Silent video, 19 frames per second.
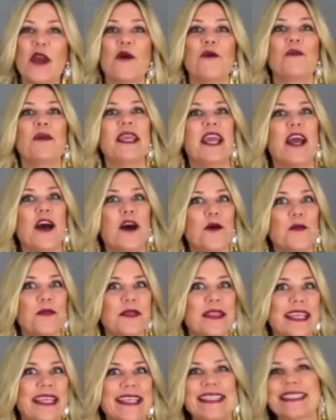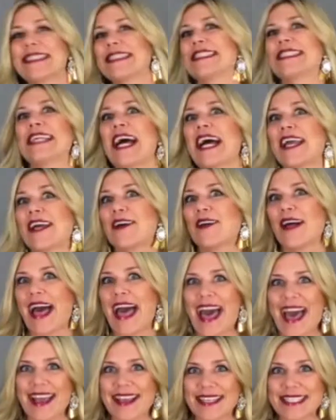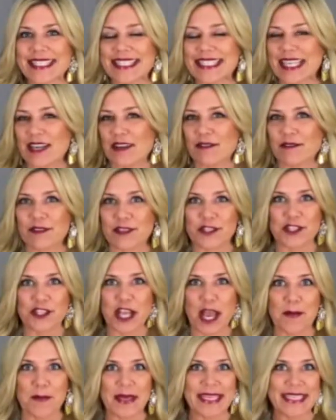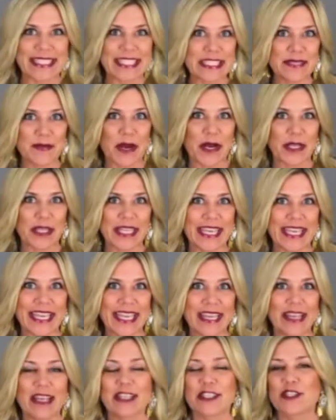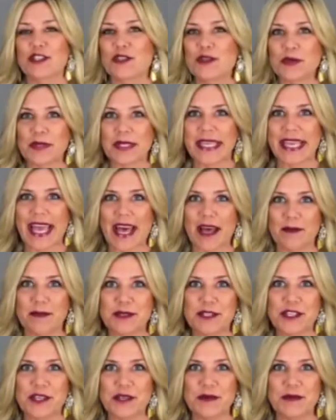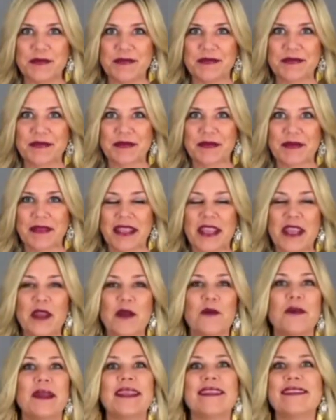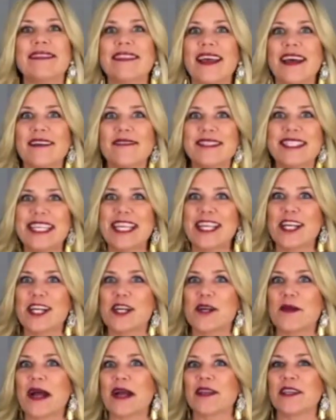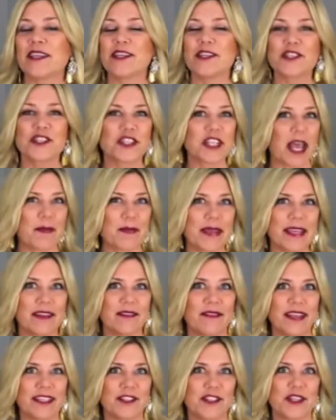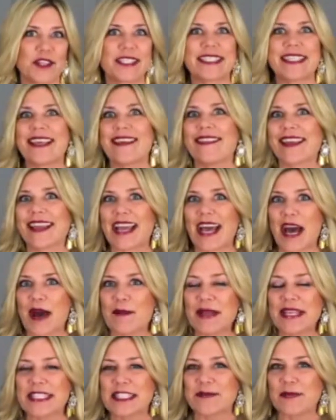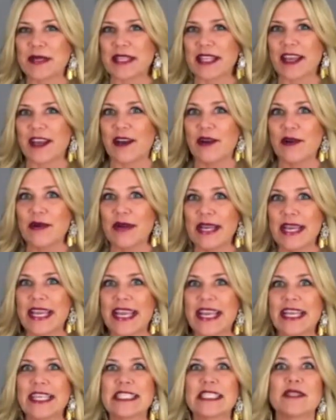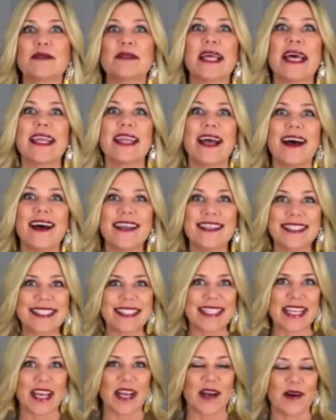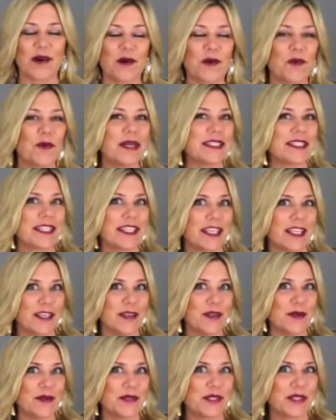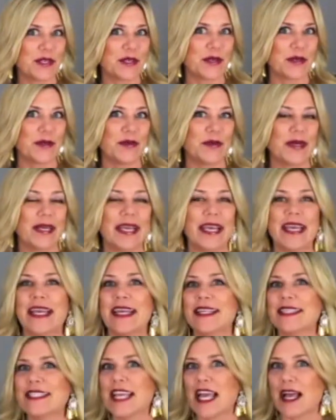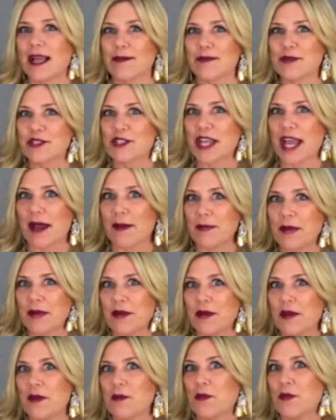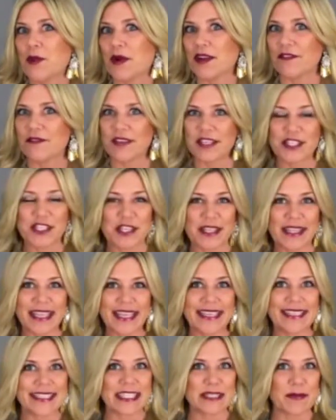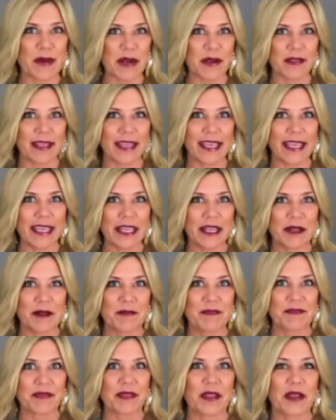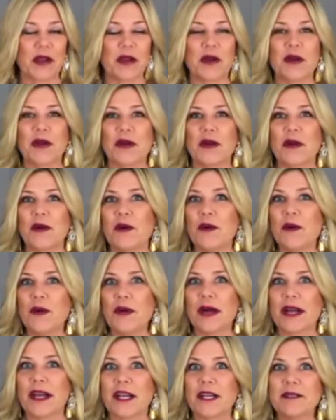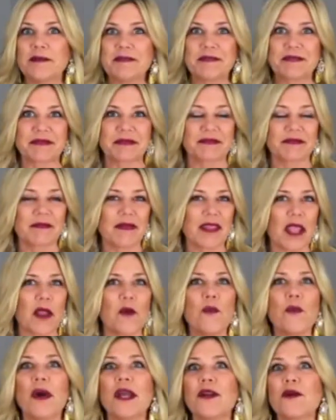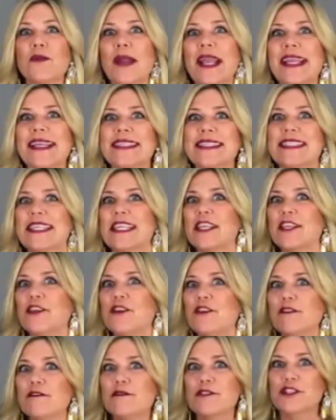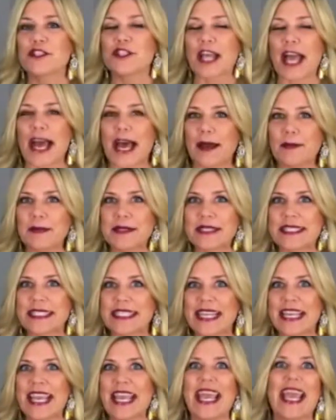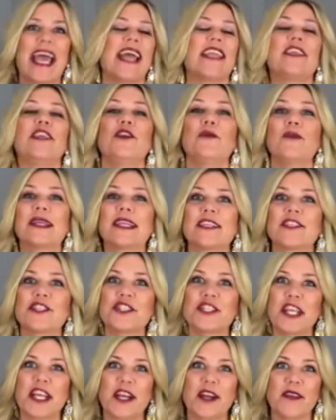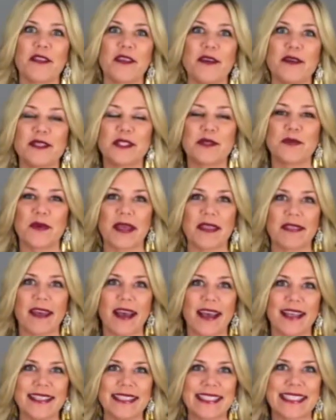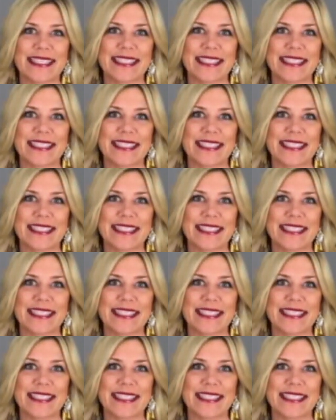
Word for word: We hope these style hacks for shopping smartly truly helped you. We'd love to hear about your shopping adventures in the comments below. So let us know what do you do to help shop more efficiently and smartly or what are ways that you shopped and you want to share those with us?